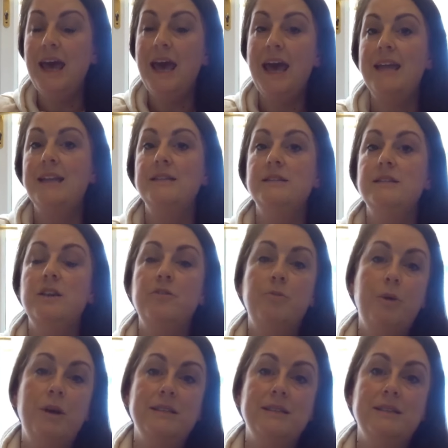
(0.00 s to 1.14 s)
end of
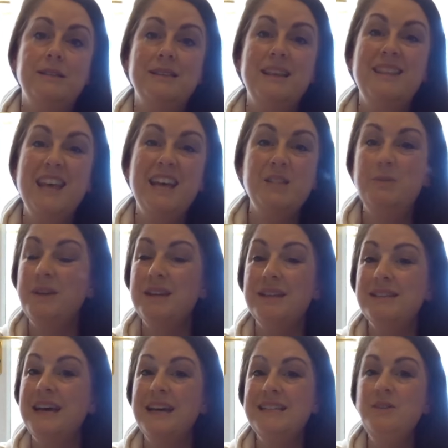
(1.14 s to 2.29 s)
presents, and that's because
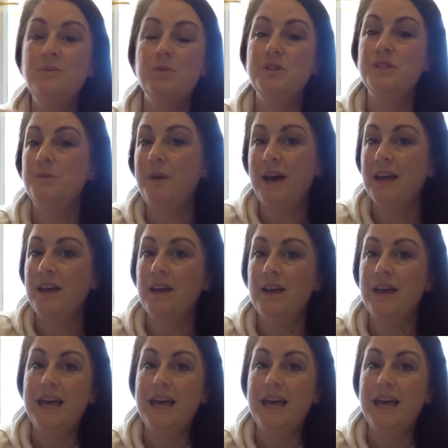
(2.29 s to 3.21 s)
I didn't want to buy her